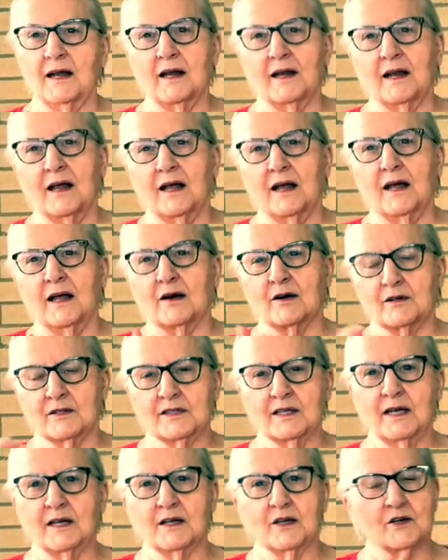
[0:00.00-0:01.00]
And her
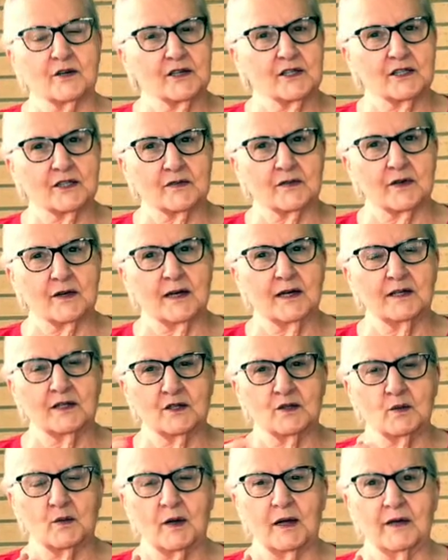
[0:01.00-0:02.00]
son Christopher and
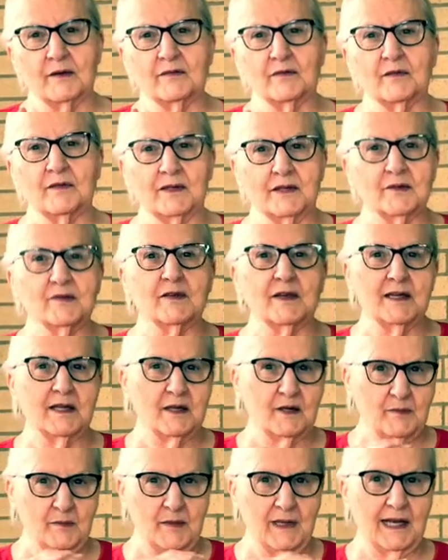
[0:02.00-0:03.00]
his wife live
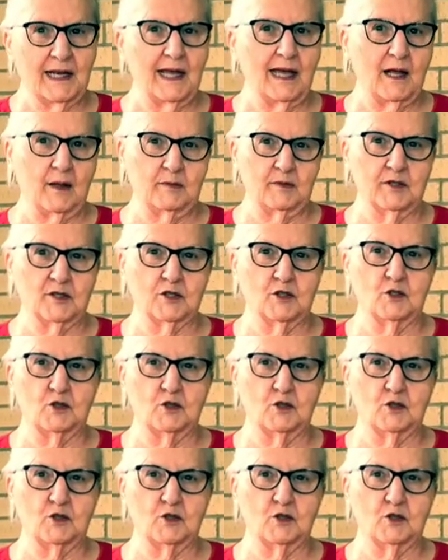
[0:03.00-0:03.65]
in Minneapolis too,